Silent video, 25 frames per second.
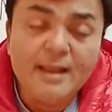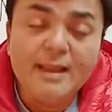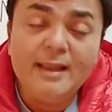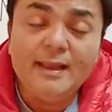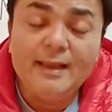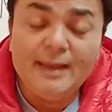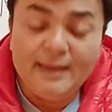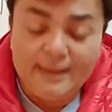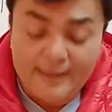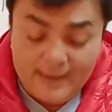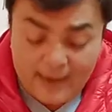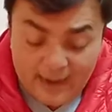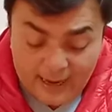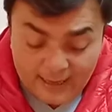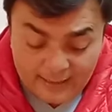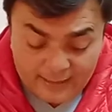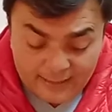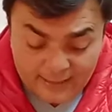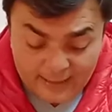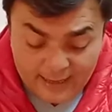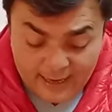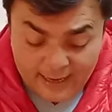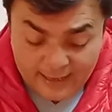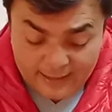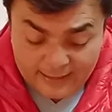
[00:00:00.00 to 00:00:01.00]
In
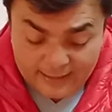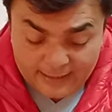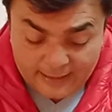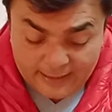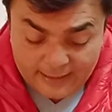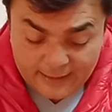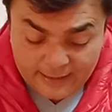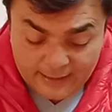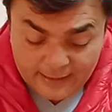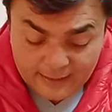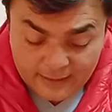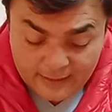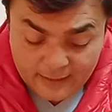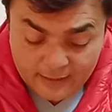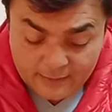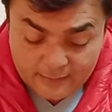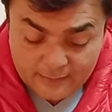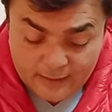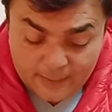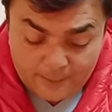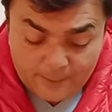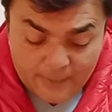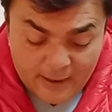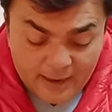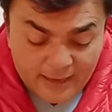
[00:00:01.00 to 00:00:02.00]
1980,
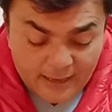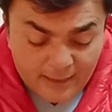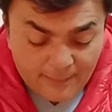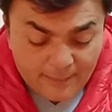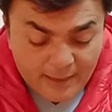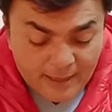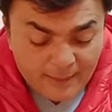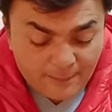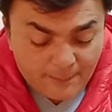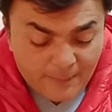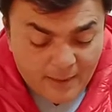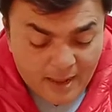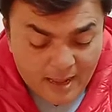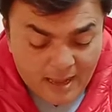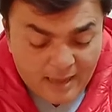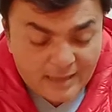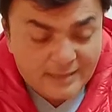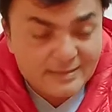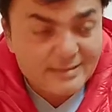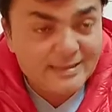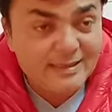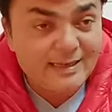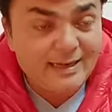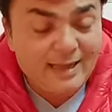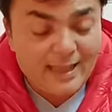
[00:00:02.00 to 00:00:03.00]
the Parliament
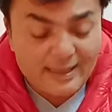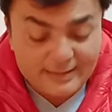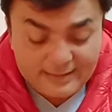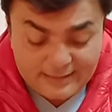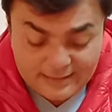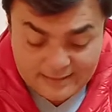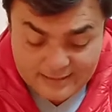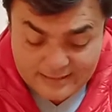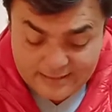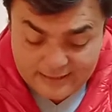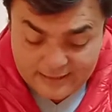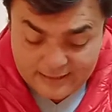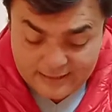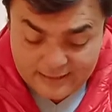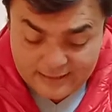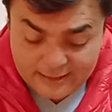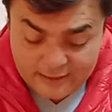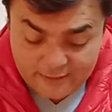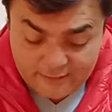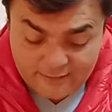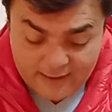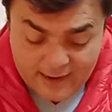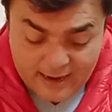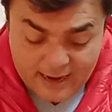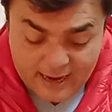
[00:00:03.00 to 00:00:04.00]
passed
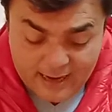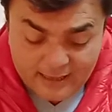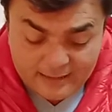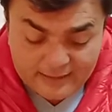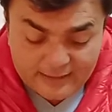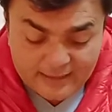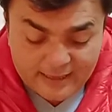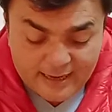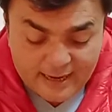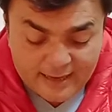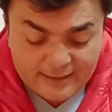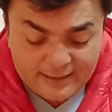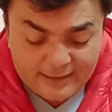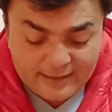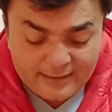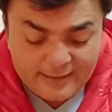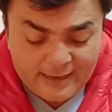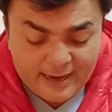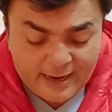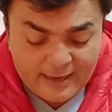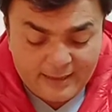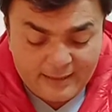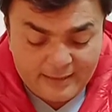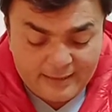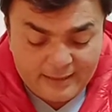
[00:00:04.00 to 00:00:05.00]
Legislative Act, and in
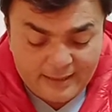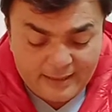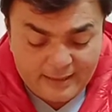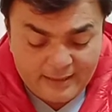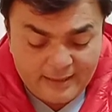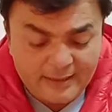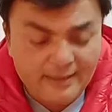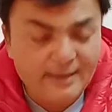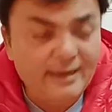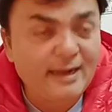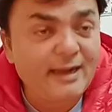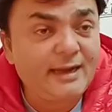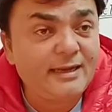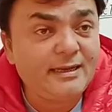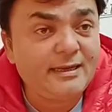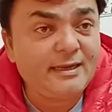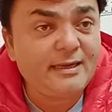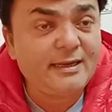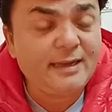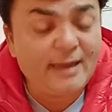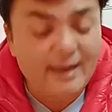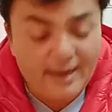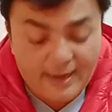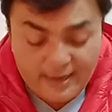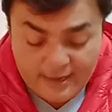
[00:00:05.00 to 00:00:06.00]

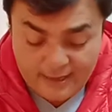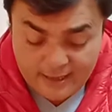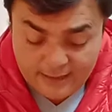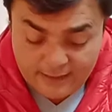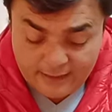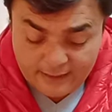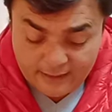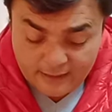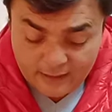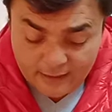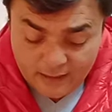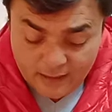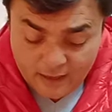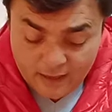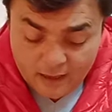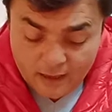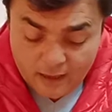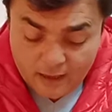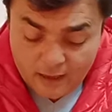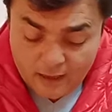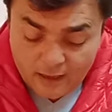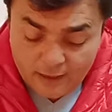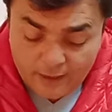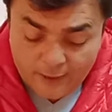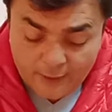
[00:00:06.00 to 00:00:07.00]
1988,
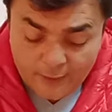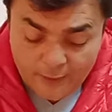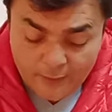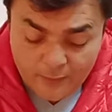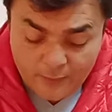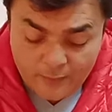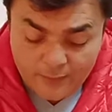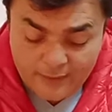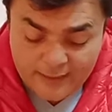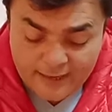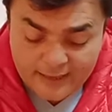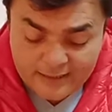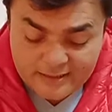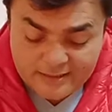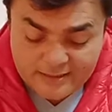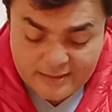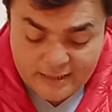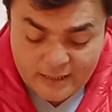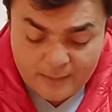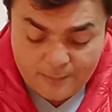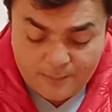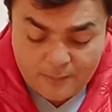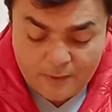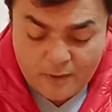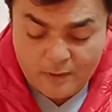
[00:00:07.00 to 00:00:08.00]
a new
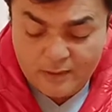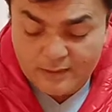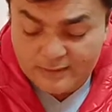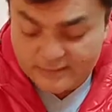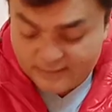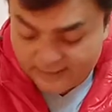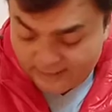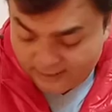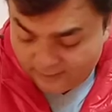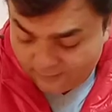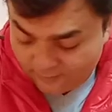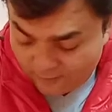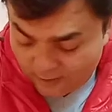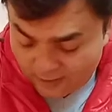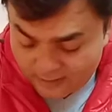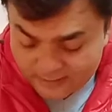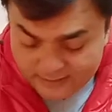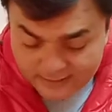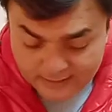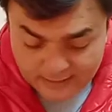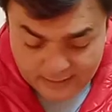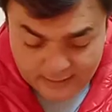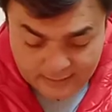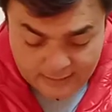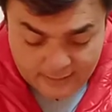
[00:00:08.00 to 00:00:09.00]
national policy
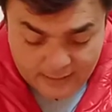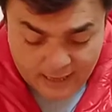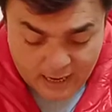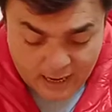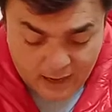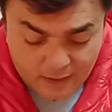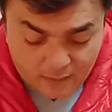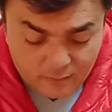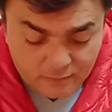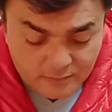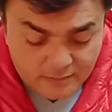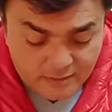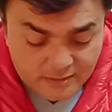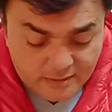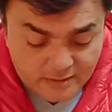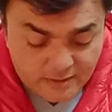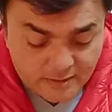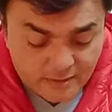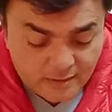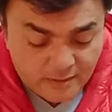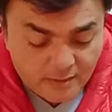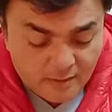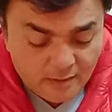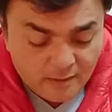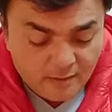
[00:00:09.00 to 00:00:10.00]
was
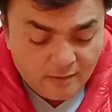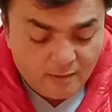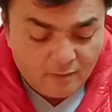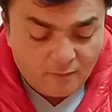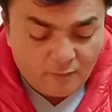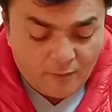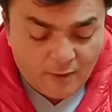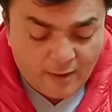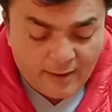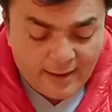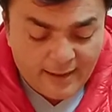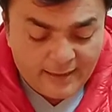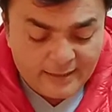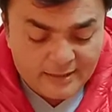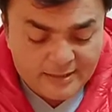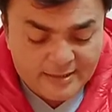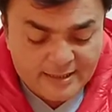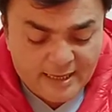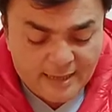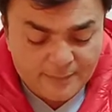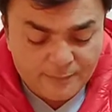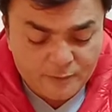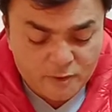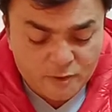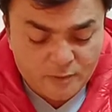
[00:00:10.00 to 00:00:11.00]
announced. Following
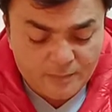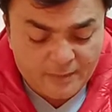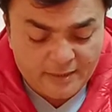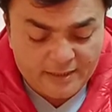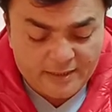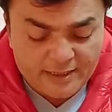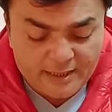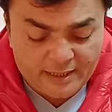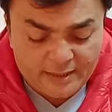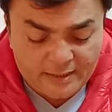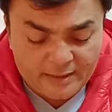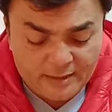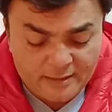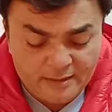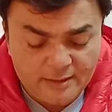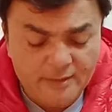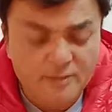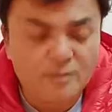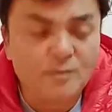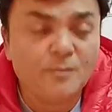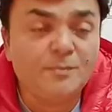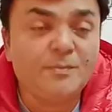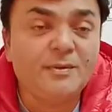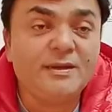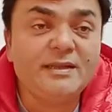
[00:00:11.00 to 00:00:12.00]
steps should be
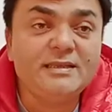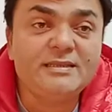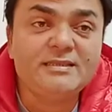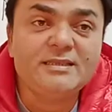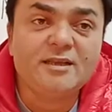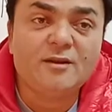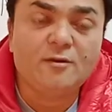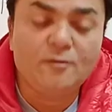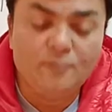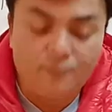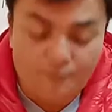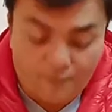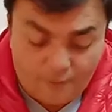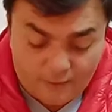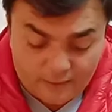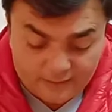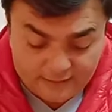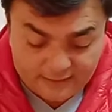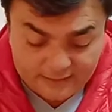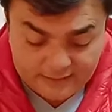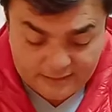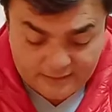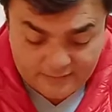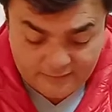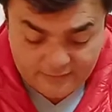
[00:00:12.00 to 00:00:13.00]
taken to preserve
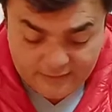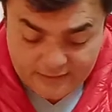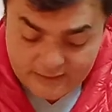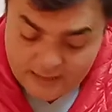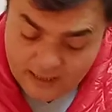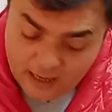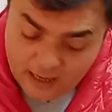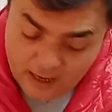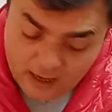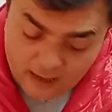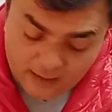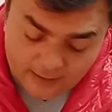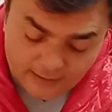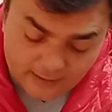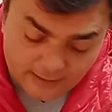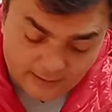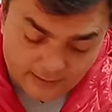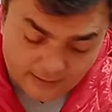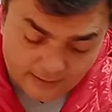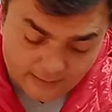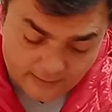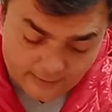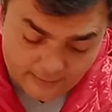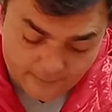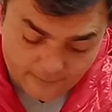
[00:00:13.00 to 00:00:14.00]
forest. Which are there?